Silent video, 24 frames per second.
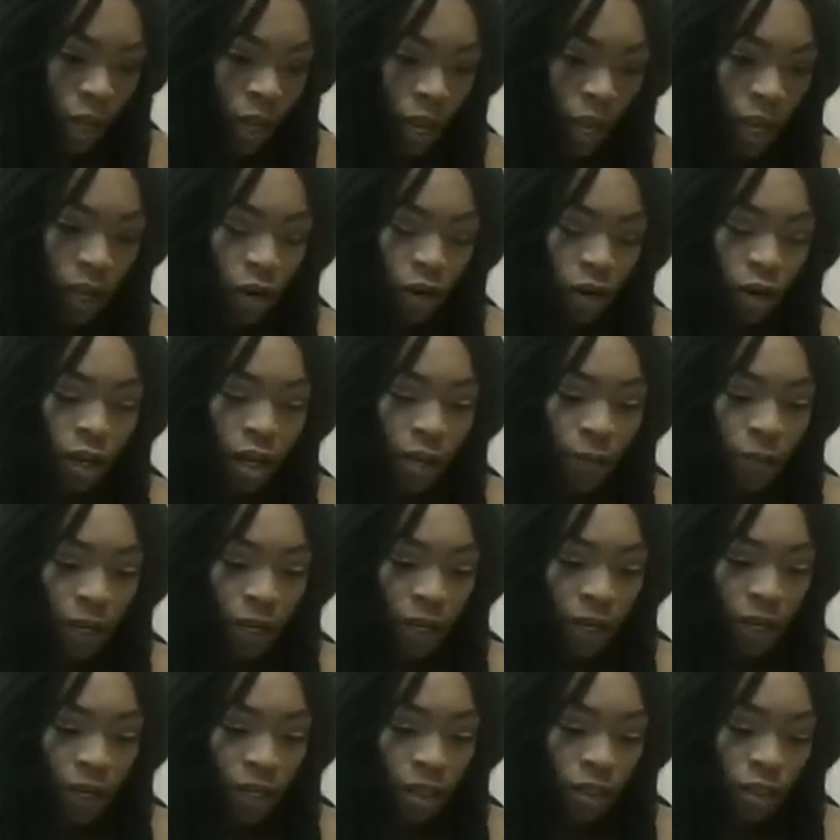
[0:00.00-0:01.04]
And you're
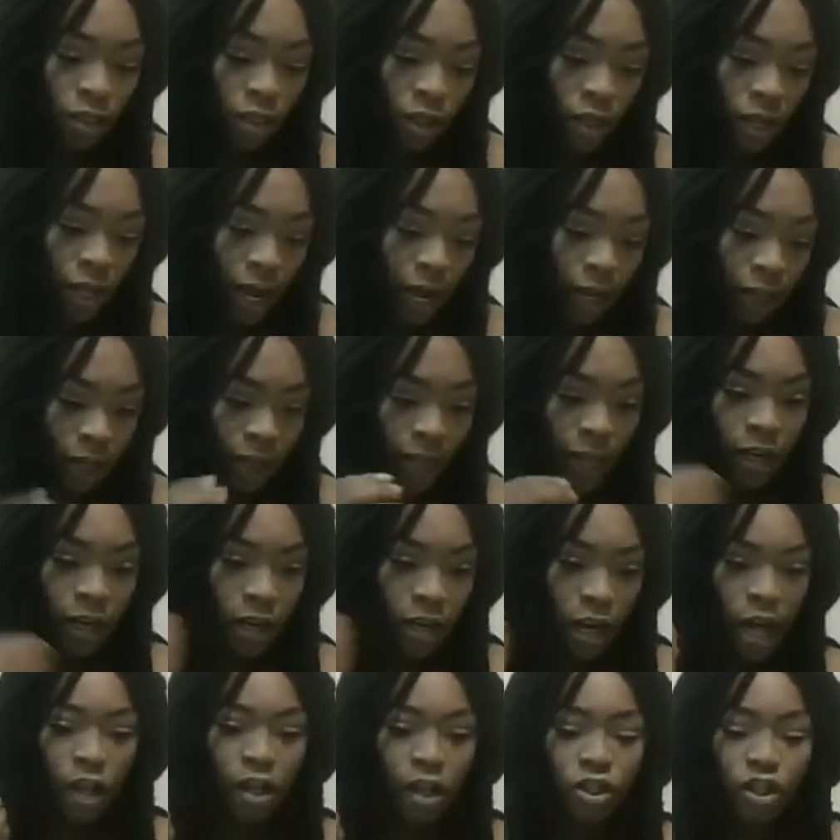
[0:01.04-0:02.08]
coming into like that
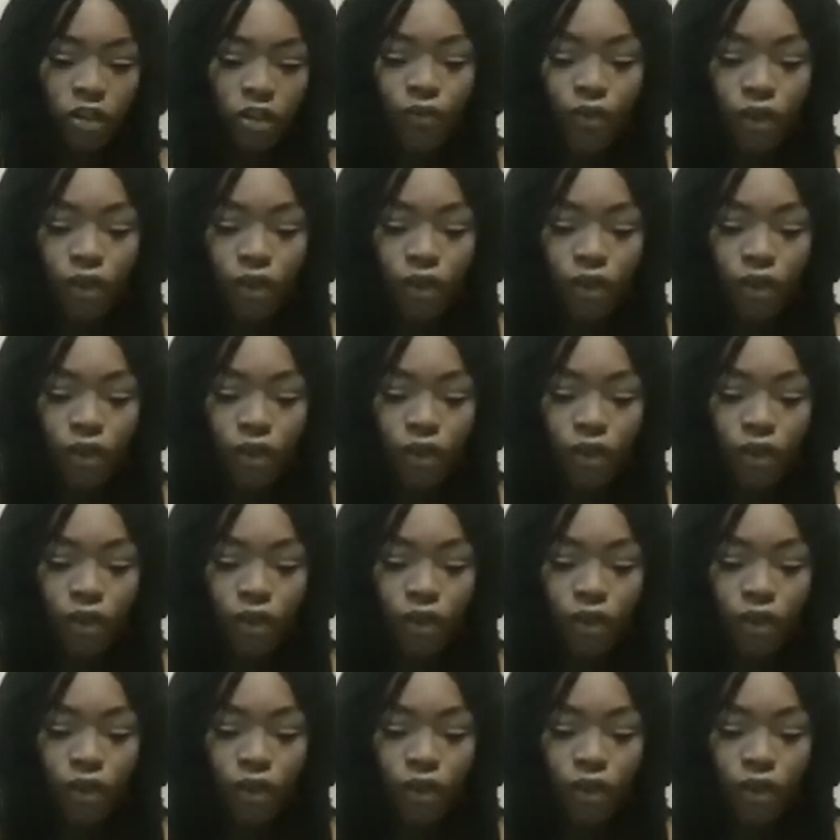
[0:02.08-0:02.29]
knowledge of